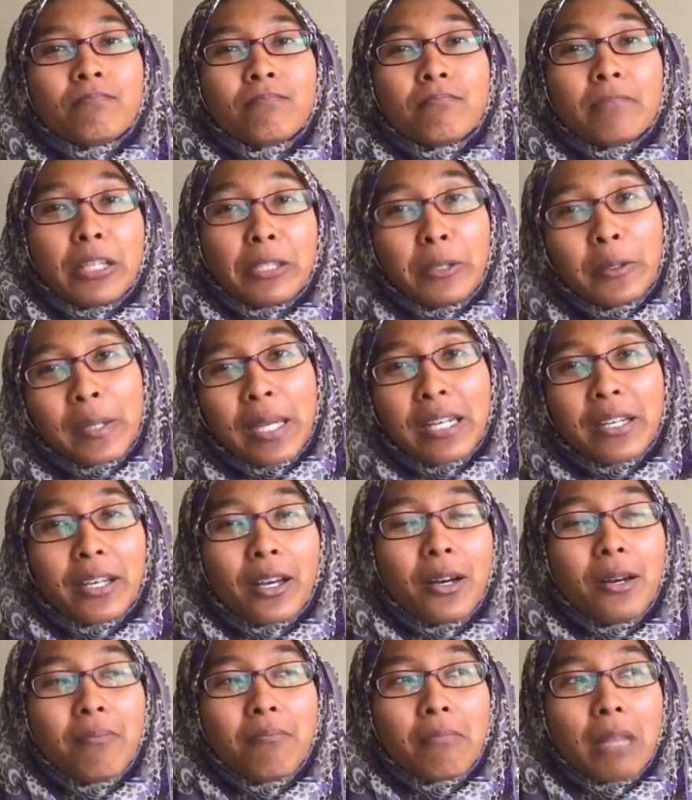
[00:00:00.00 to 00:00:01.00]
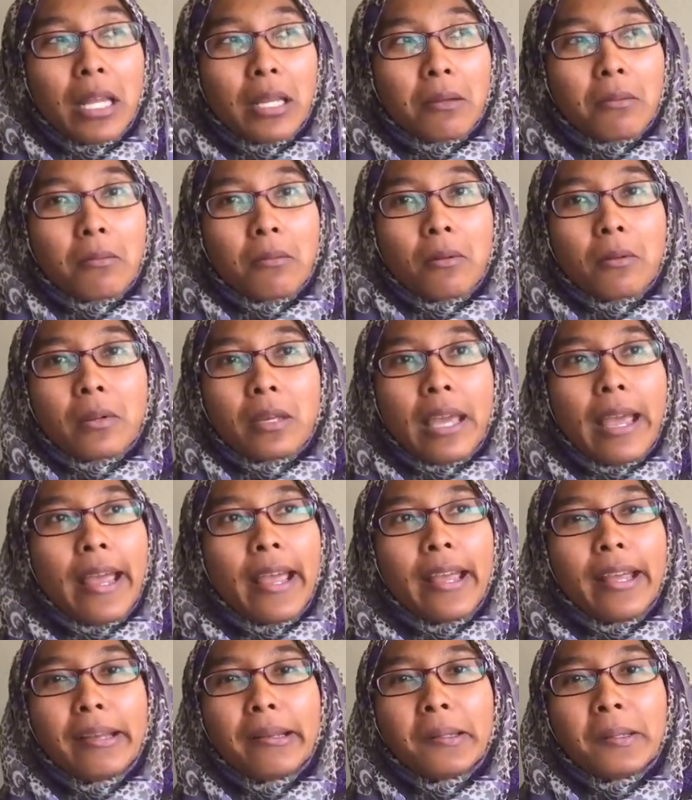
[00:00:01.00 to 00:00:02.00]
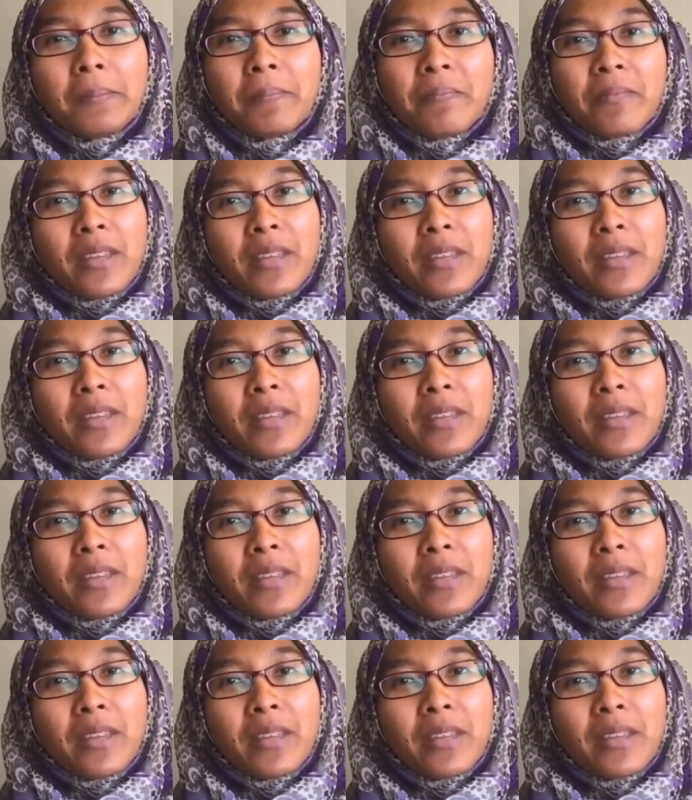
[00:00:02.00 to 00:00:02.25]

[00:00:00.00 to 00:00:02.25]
But you can go. I'm like, okay.